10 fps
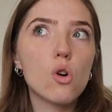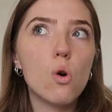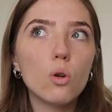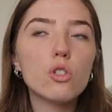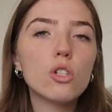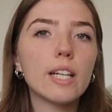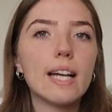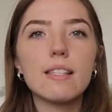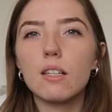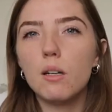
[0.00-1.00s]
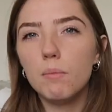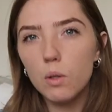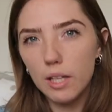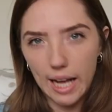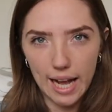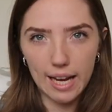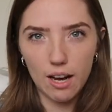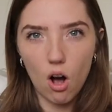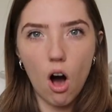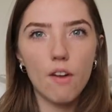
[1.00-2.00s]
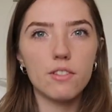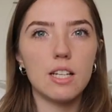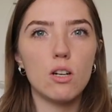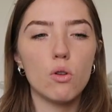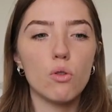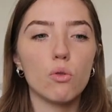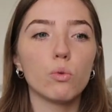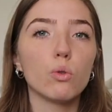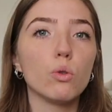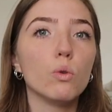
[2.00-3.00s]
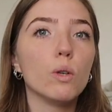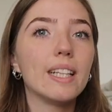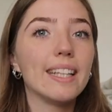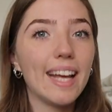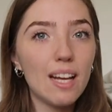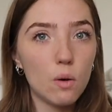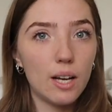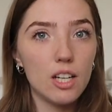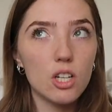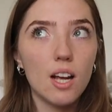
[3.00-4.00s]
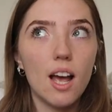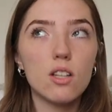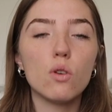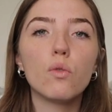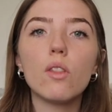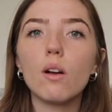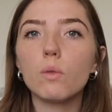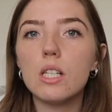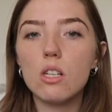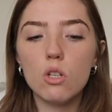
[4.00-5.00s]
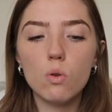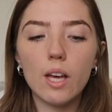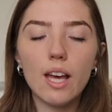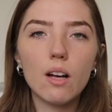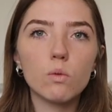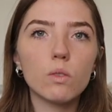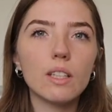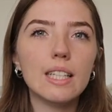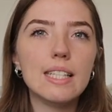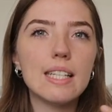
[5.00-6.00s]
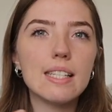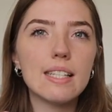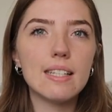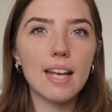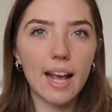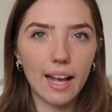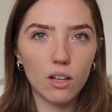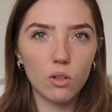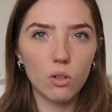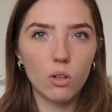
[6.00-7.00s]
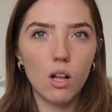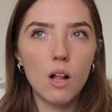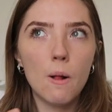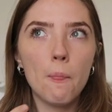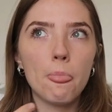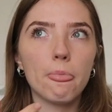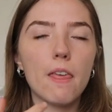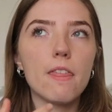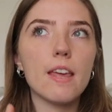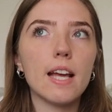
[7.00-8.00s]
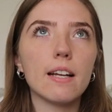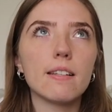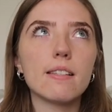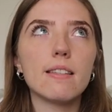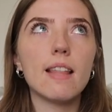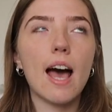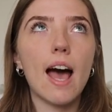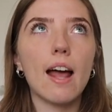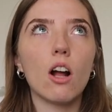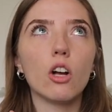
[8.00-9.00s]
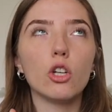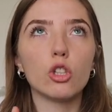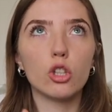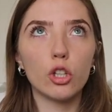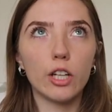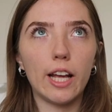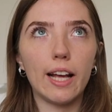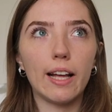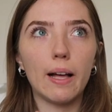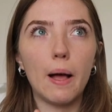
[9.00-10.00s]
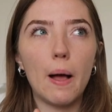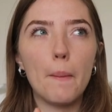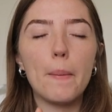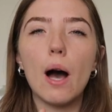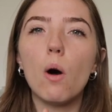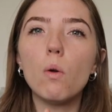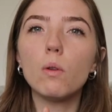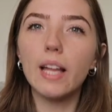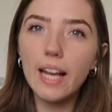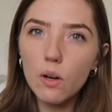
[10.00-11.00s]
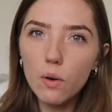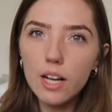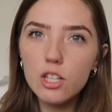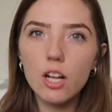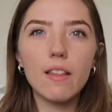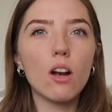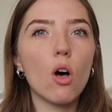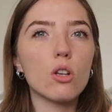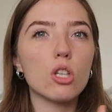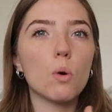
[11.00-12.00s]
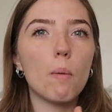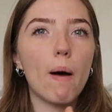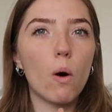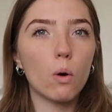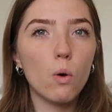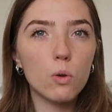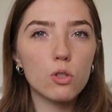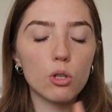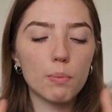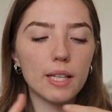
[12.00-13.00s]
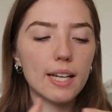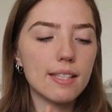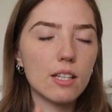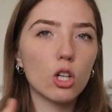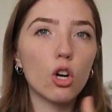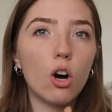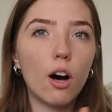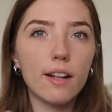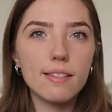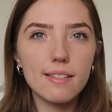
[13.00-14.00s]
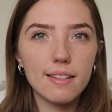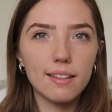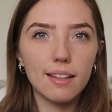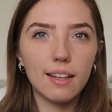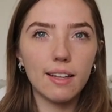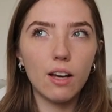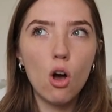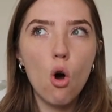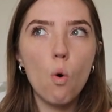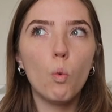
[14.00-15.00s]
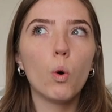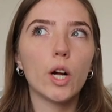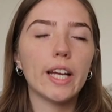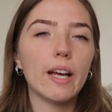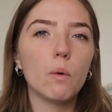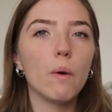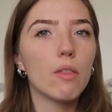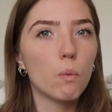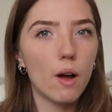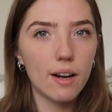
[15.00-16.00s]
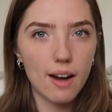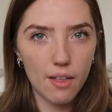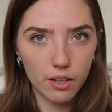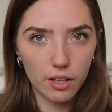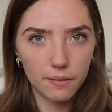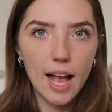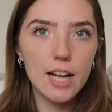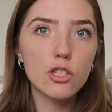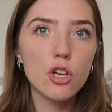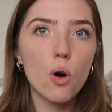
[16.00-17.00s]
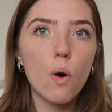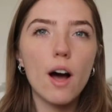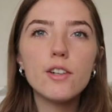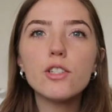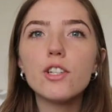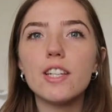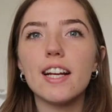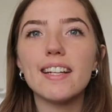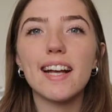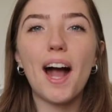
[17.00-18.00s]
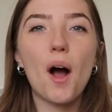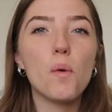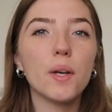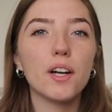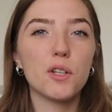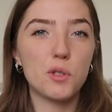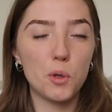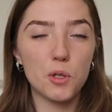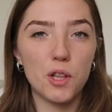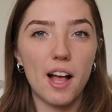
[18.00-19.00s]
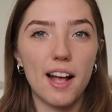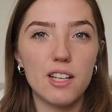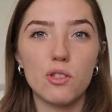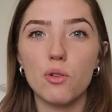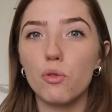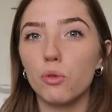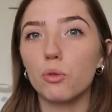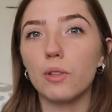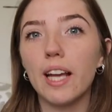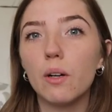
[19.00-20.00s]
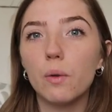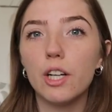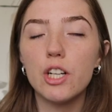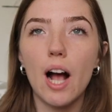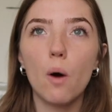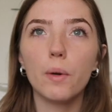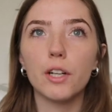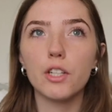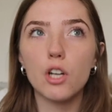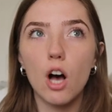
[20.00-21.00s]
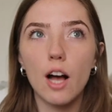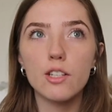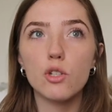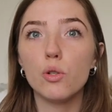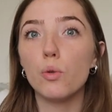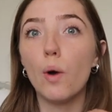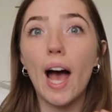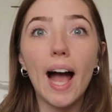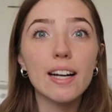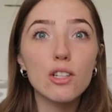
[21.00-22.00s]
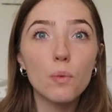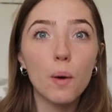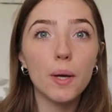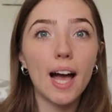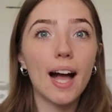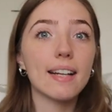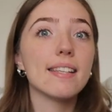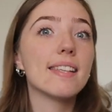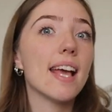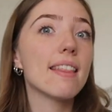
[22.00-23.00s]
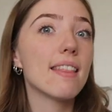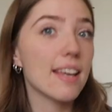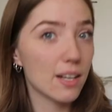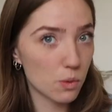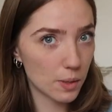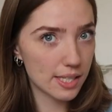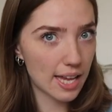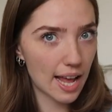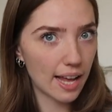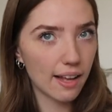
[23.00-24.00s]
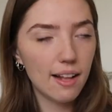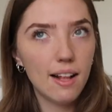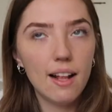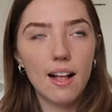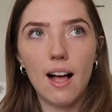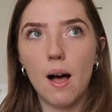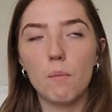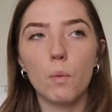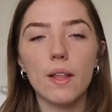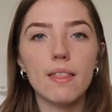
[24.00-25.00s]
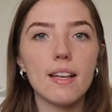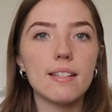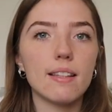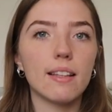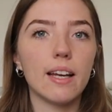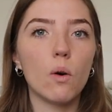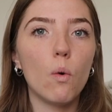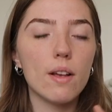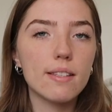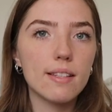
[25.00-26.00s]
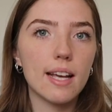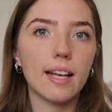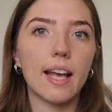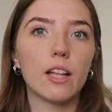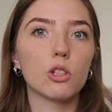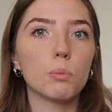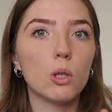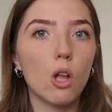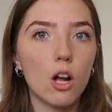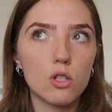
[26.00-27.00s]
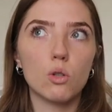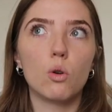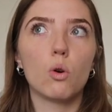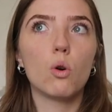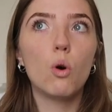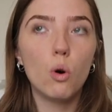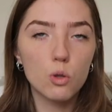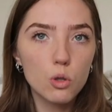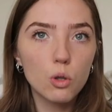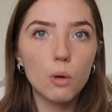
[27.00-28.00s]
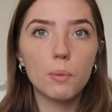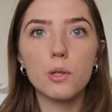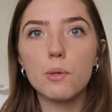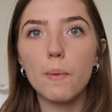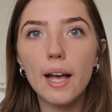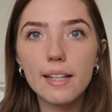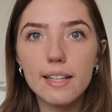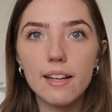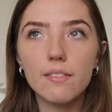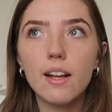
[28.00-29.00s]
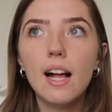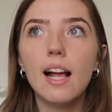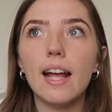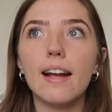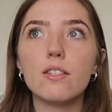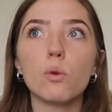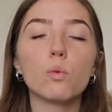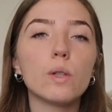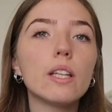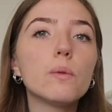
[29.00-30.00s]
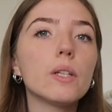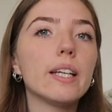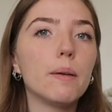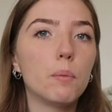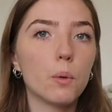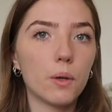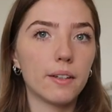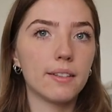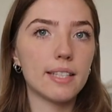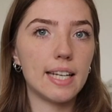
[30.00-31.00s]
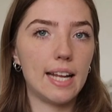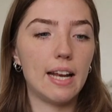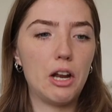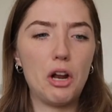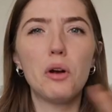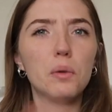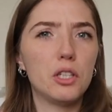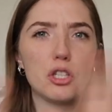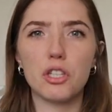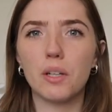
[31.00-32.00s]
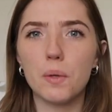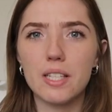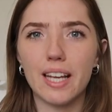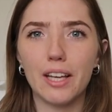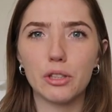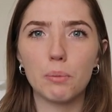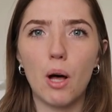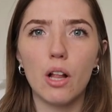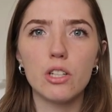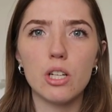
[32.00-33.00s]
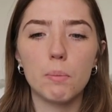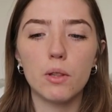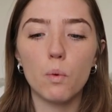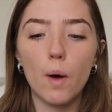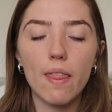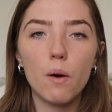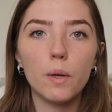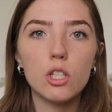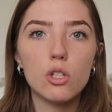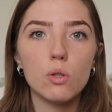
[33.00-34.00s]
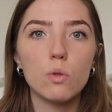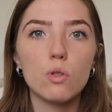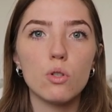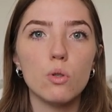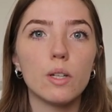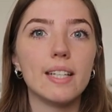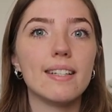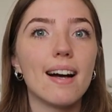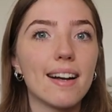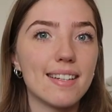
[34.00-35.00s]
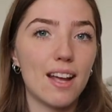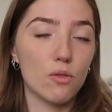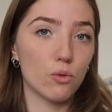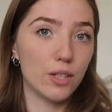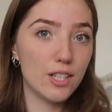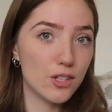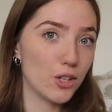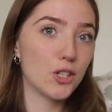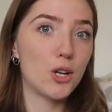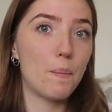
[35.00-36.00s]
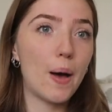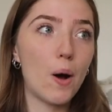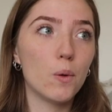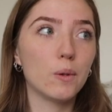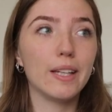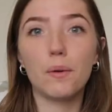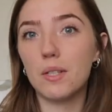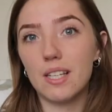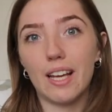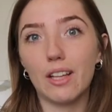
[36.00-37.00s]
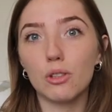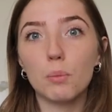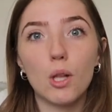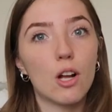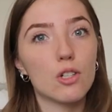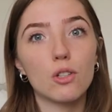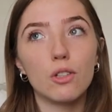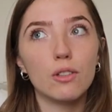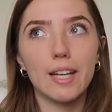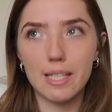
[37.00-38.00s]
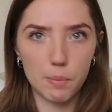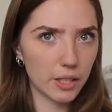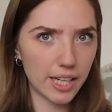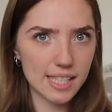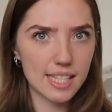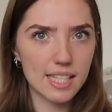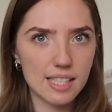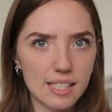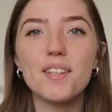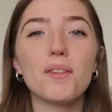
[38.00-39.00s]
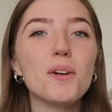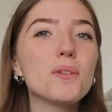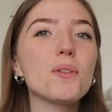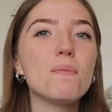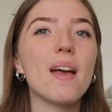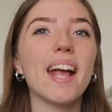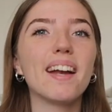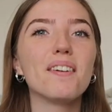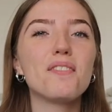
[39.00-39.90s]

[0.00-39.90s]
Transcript: culture gets communicated often through language. And so for that reason, you can't really disentangle the things that you're learning about language and then also about culture, because they're constantly working with one another. And so understanding how we are socialized through language, how we are taught to act the way we act, say the things we say, um, with this linguistic, anthropological, cultural perspective is really, really important in not only just linguistic anthropology, but the way that we choose to conduct and research about linguistic anthropological experiences. So those are the main